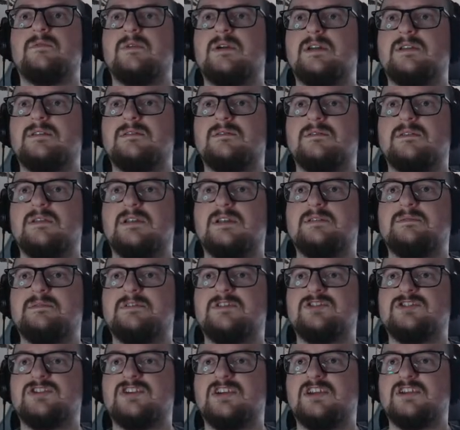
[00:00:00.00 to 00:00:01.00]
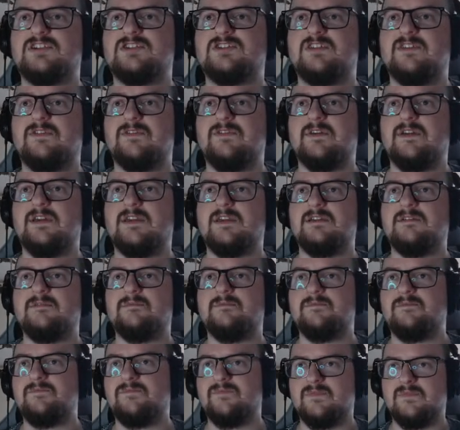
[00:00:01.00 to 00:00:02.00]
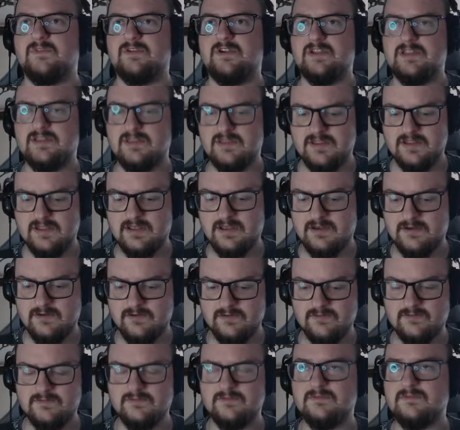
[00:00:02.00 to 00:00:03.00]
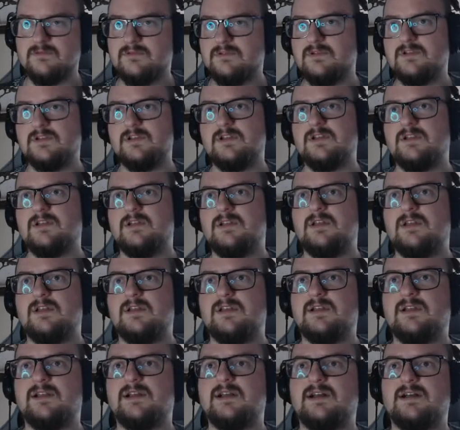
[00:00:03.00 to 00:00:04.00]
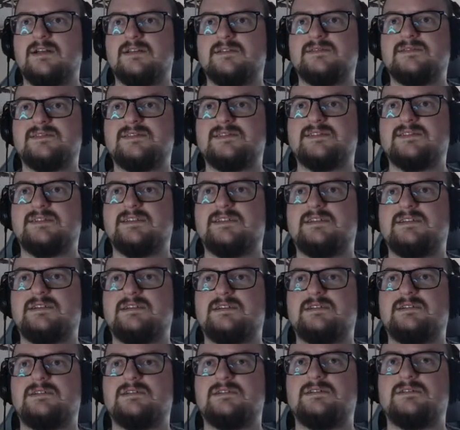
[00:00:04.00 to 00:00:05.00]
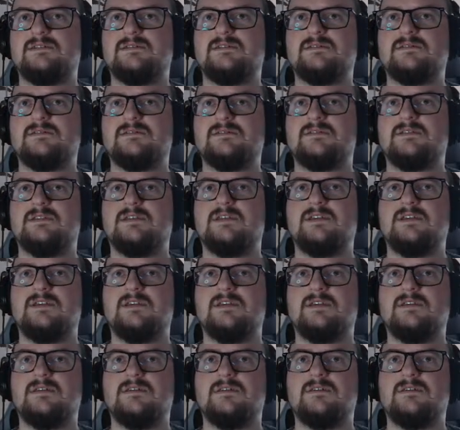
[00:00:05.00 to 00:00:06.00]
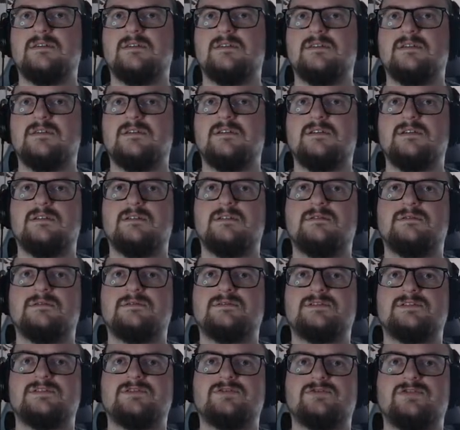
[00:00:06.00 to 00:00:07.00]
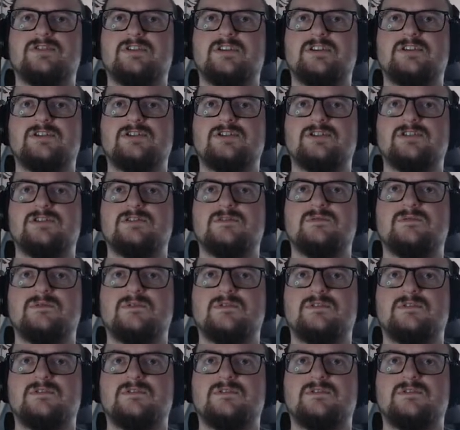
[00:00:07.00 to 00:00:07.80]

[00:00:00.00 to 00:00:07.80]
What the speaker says: Wait, let me change the thing right now. Cancel the illustration